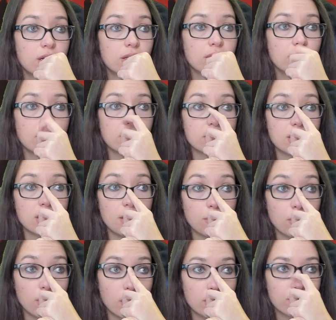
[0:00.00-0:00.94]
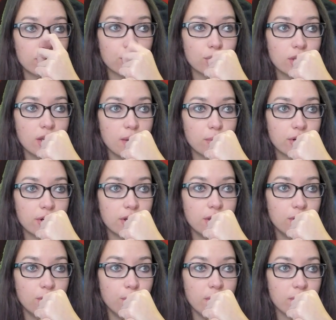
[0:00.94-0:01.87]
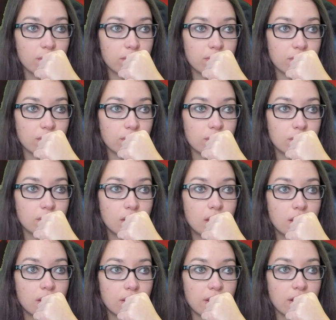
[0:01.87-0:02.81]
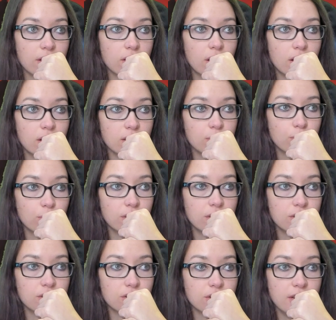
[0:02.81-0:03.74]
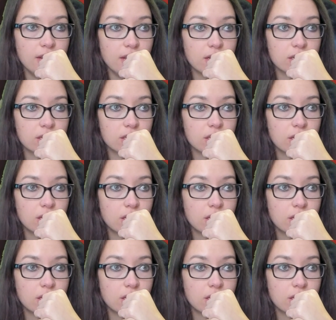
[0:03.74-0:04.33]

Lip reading: Look at the top card of your library. You may reveal that card and put it into your hand.